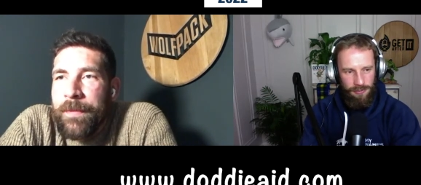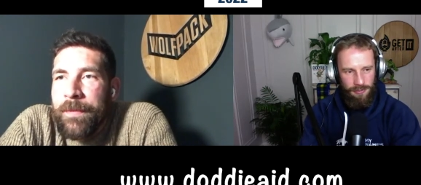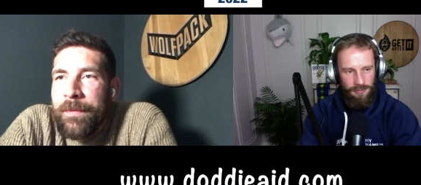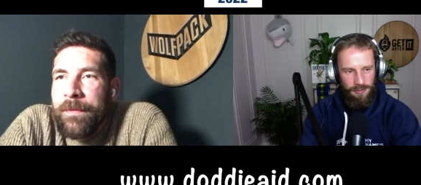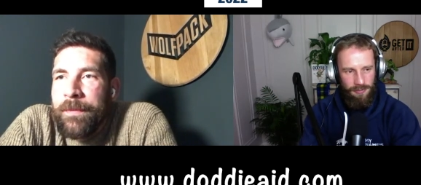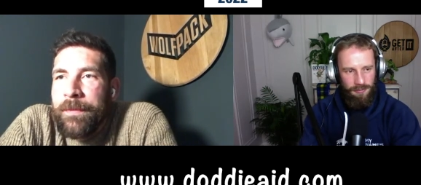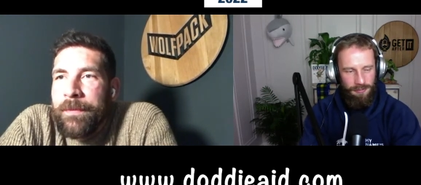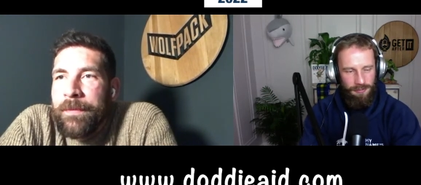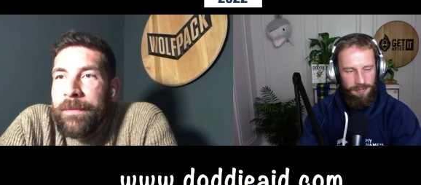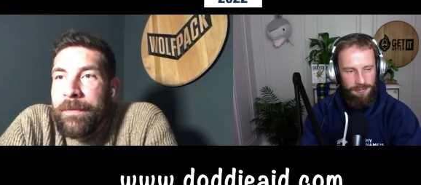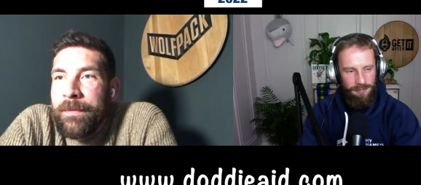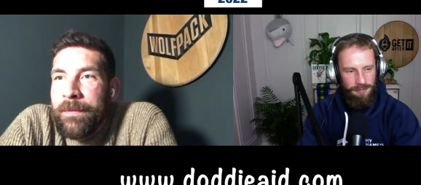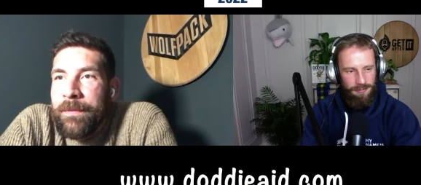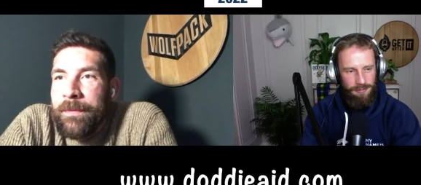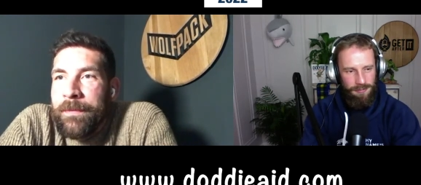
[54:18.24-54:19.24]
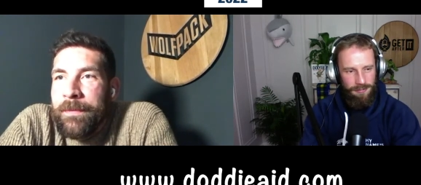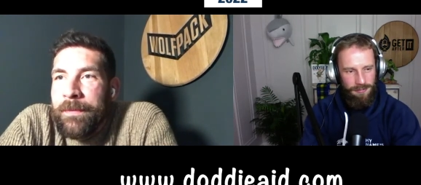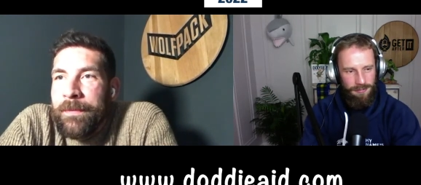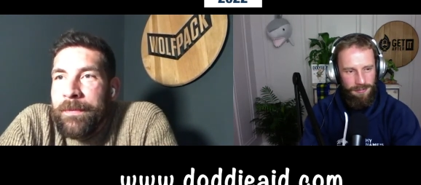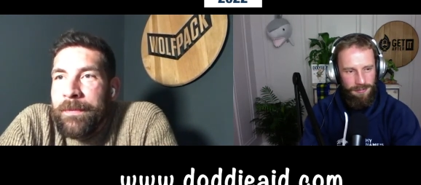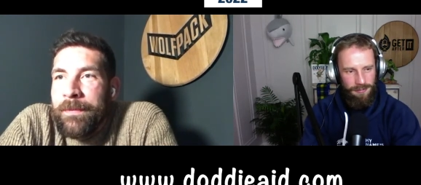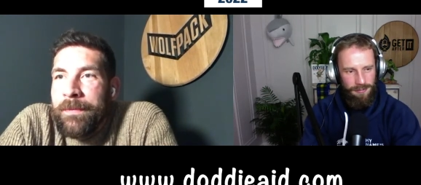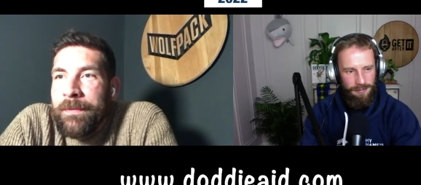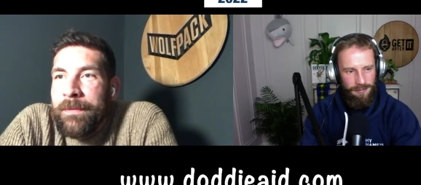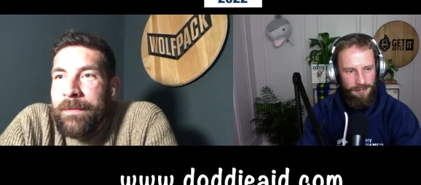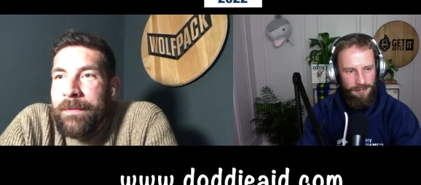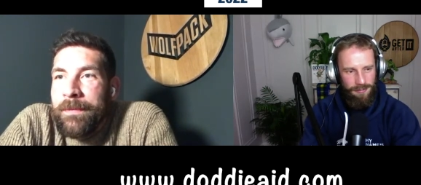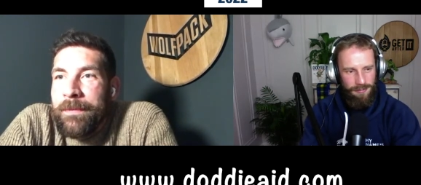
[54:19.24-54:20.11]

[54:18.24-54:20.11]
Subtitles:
No one is speaking in this clip.